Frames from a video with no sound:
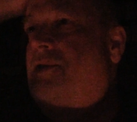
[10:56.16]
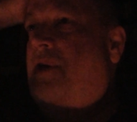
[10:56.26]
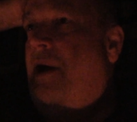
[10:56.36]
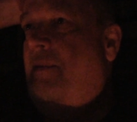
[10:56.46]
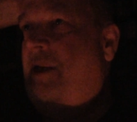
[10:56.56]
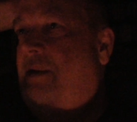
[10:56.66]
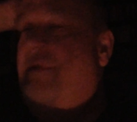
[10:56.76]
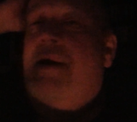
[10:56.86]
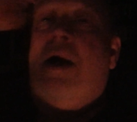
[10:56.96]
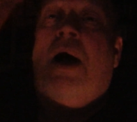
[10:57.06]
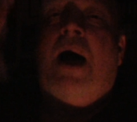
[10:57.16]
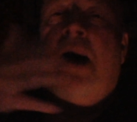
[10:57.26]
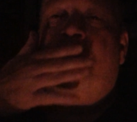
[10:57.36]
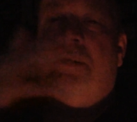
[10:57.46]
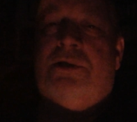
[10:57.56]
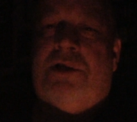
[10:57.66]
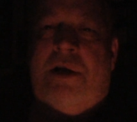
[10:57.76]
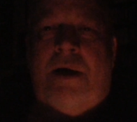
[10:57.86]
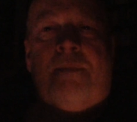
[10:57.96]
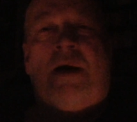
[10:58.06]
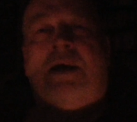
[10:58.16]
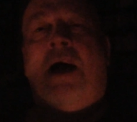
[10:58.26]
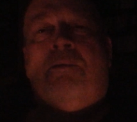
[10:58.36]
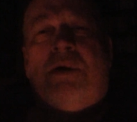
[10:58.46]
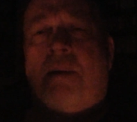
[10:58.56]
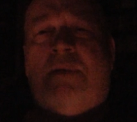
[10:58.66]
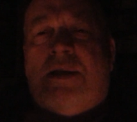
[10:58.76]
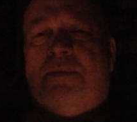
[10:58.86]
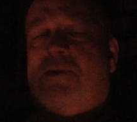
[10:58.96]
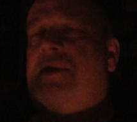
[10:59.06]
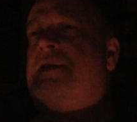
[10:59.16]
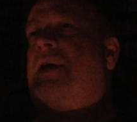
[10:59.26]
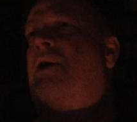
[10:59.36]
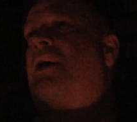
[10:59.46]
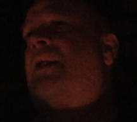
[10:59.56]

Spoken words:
coming. I'm going to shut up. I'm not supposed to say all